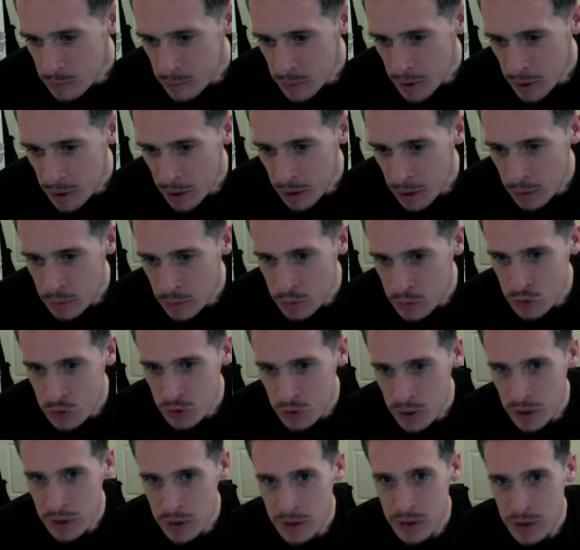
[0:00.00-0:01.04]
I will try
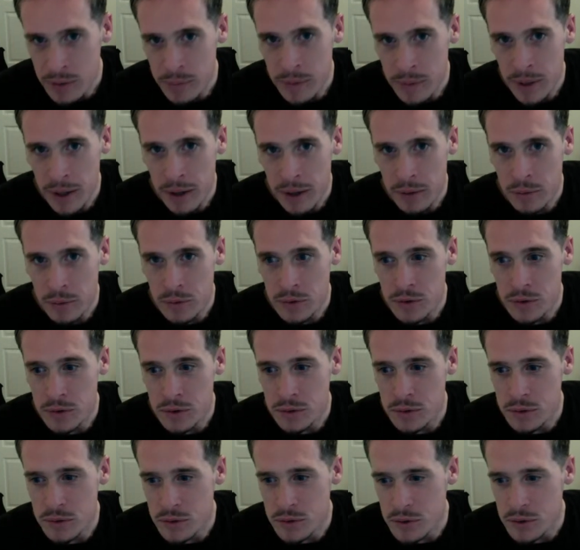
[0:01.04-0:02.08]
to get back with
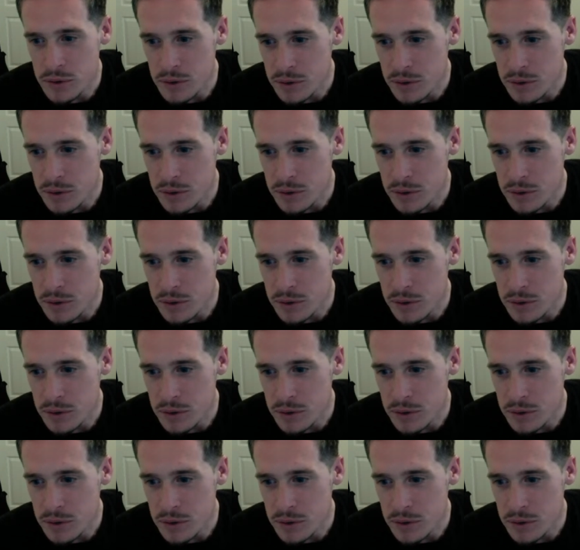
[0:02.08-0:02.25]
yous.